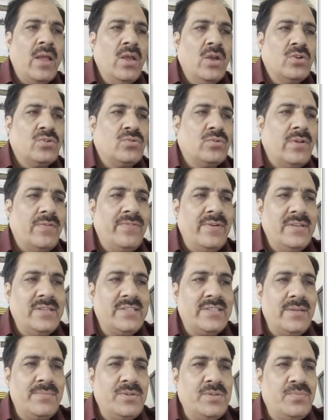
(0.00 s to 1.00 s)
So the first
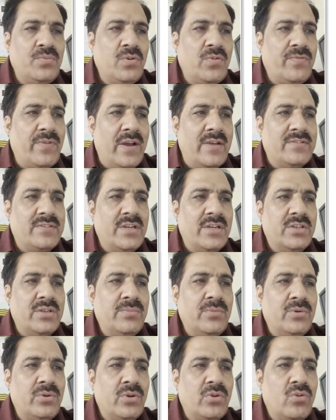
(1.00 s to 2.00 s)
step is put 5
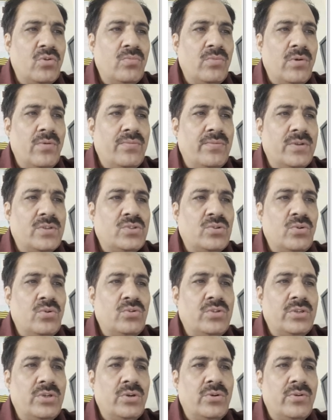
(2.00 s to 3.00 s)
centimeter cube of the
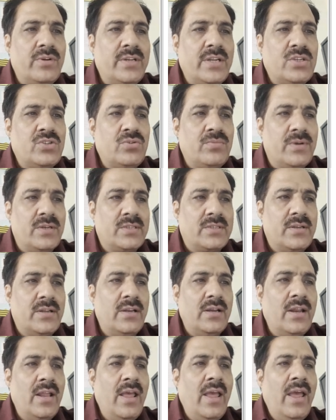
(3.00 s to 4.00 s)
solution into a test tube, that's
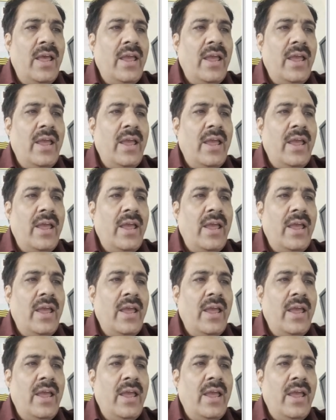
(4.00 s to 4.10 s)
correct.